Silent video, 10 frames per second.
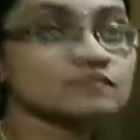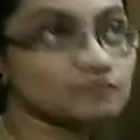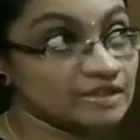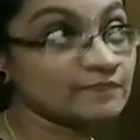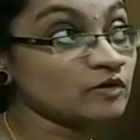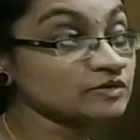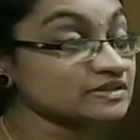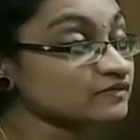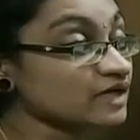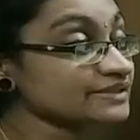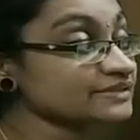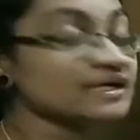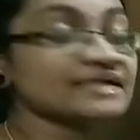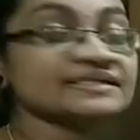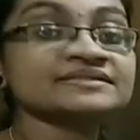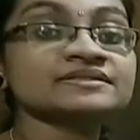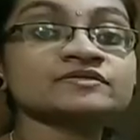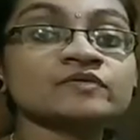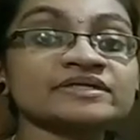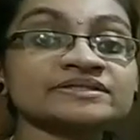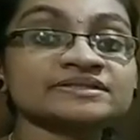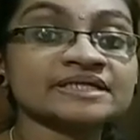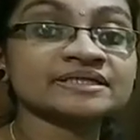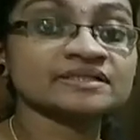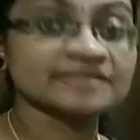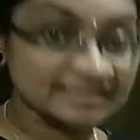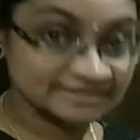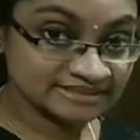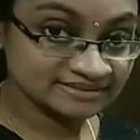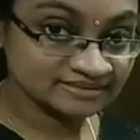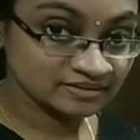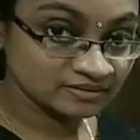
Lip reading: about the water, what is the solid state? That is